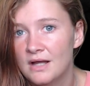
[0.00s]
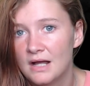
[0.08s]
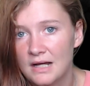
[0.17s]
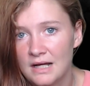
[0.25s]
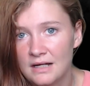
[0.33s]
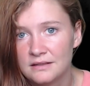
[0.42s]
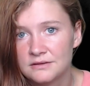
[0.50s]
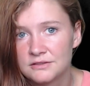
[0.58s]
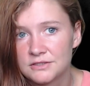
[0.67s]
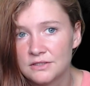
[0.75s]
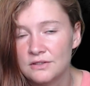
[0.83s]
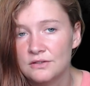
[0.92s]

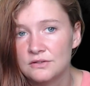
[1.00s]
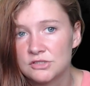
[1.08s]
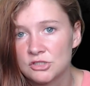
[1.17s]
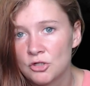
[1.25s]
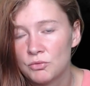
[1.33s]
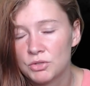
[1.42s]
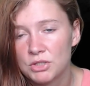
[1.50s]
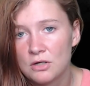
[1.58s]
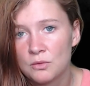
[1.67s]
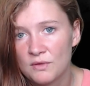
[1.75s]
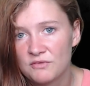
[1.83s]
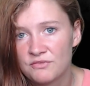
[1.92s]
And to go
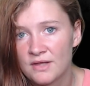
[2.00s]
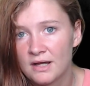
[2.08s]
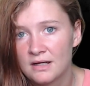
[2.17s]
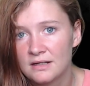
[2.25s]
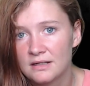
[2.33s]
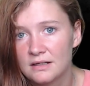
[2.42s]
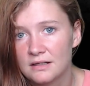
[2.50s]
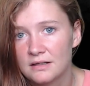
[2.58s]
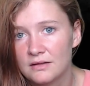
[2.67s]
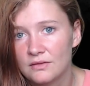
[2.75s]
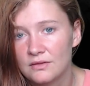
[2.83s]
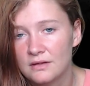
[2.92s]
along with that,
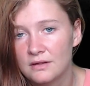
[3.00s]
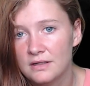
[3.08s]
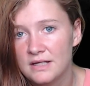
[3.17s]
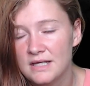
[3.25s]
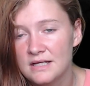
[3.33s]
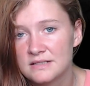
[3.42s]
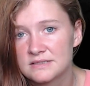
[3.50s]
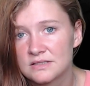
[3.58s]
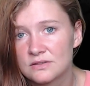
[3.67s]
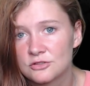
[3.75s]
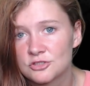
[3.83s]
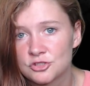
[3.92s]
his
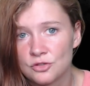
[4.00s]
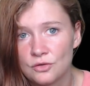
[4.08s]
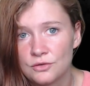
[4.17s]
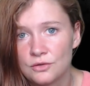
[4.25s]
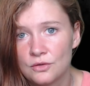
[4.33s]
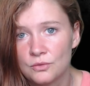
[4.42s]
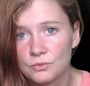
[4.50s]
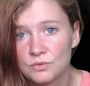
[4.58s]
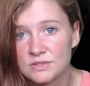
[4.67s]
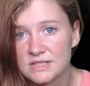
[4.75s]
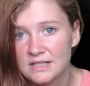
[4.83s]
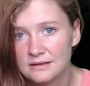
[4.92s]
son
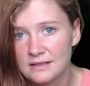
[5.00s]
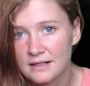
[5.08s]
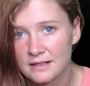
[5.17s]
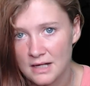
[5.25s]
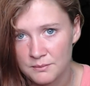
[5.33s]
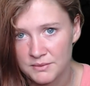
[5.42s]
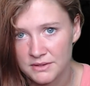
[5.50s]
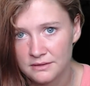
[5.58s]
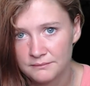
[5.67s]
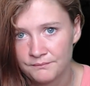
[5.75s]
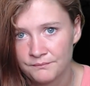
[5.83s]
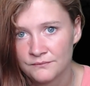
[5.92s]
was in that
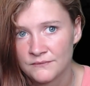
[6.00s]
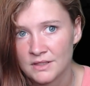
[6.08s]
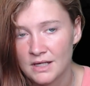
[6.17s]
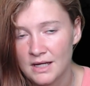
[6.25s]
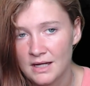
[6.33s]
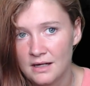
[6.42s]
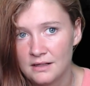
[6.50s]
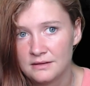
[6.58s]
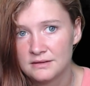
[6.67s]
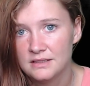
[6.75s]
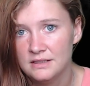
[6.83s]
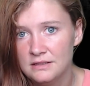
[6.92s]
cabin
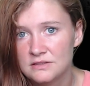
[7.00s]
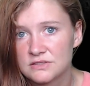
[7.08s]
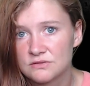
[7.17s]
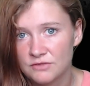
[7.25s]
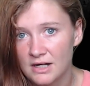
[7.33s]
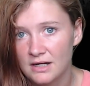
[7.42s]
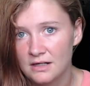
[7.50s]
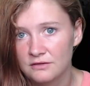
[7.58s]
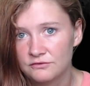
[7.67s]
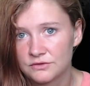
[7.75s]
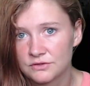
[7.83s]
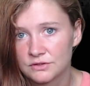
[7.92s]
and he
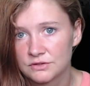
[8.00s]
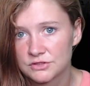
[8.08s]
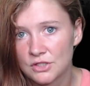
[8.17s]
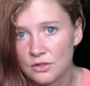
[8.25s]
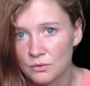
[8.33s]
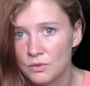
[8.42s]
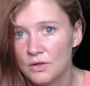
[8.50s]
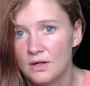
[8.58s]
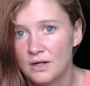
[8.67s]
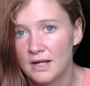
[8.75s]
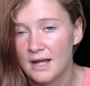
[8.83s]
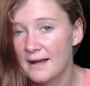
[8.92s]
survived. So
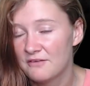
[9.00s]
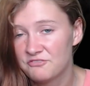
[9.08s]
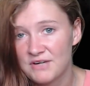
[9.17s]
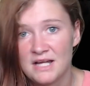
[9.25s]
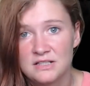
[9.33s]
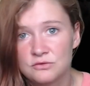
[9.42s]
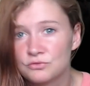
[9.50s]
I find it